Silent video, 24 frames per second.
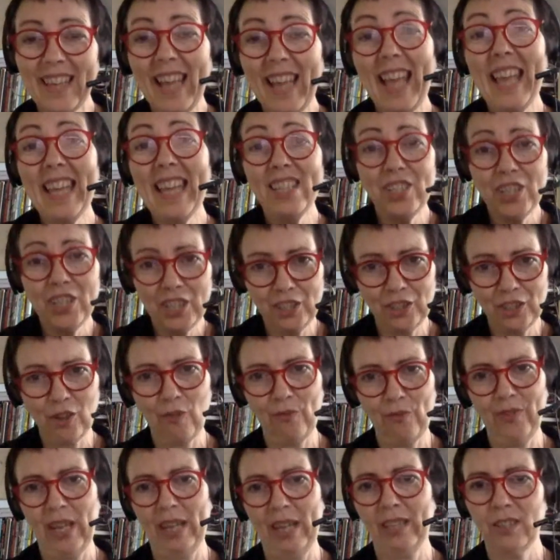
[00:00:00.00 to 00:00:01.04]
edges of
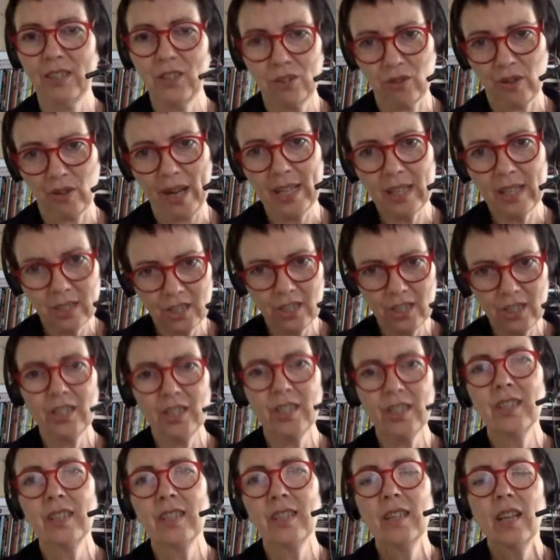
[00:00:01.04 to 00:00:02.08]
that stretch
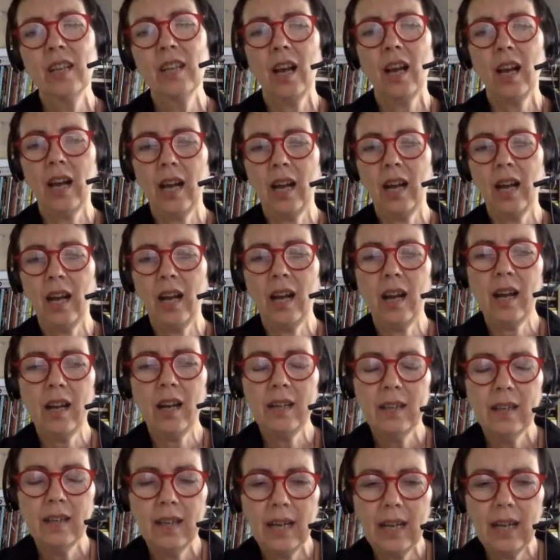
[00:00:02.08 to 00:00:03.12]
are
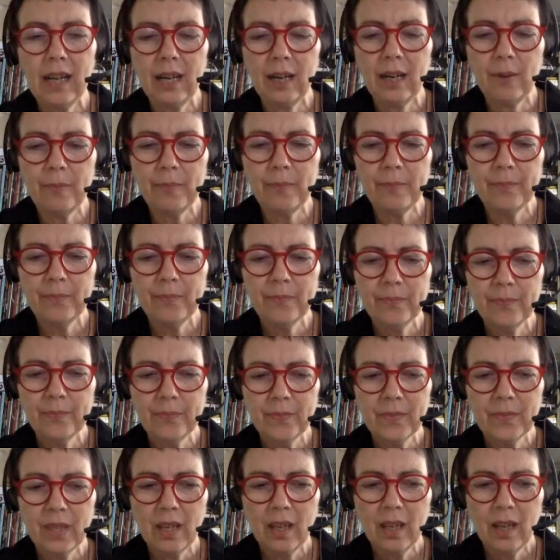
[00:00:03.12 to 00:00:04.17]

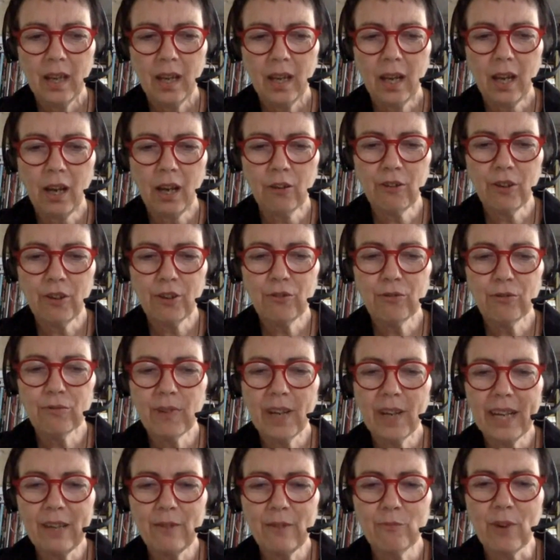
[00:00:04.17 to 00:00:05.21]
a
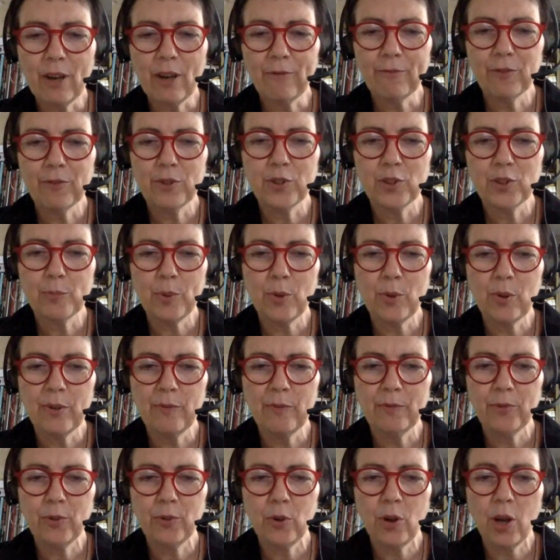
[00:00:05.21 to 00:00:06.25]
great reference point
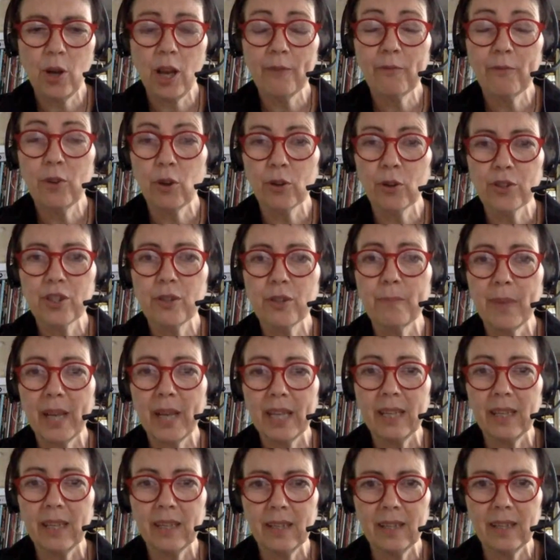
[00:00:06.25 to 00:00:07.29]
for, I've got to
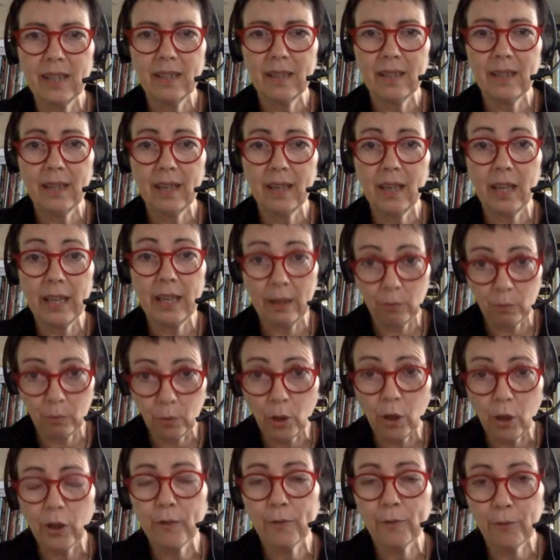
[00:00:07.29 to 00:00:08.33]
make it
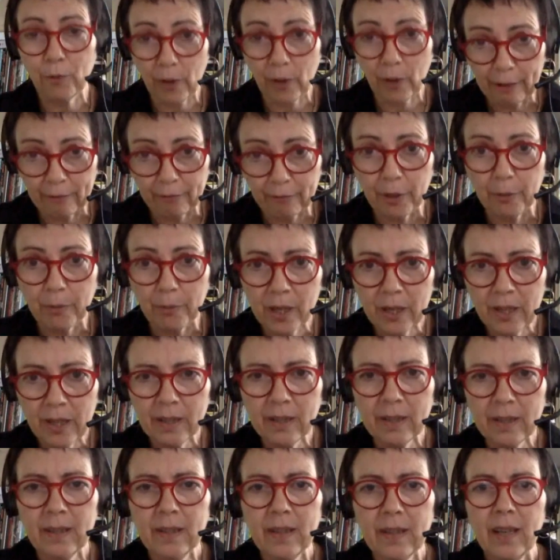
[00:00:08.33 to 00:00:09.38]
work for everyone.
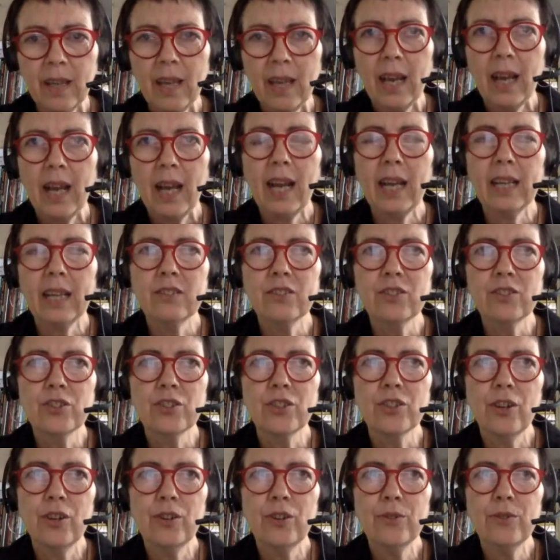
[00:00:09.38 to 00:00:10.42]
And
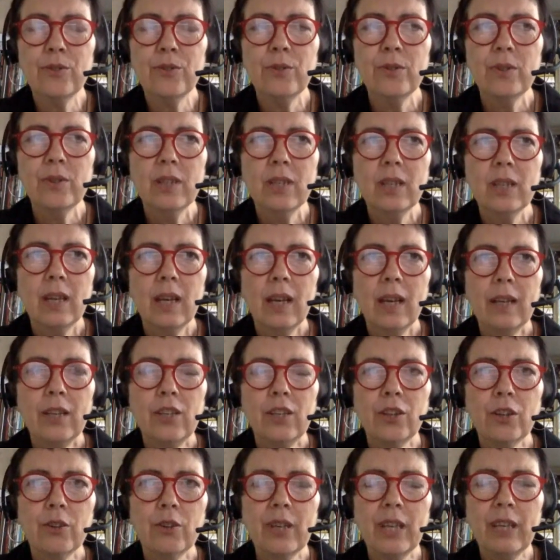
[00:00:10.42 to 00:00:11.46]
so,
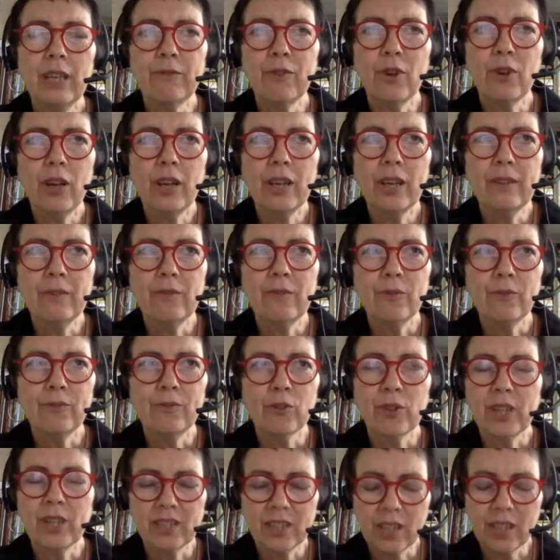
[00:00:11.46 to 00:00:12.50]
if
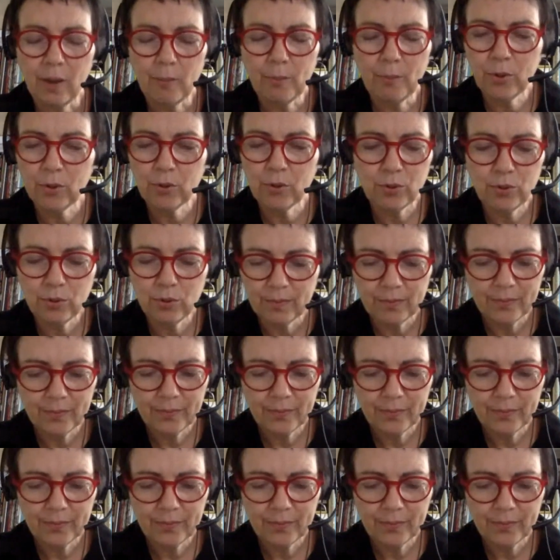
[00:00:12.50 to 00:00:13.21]
for example,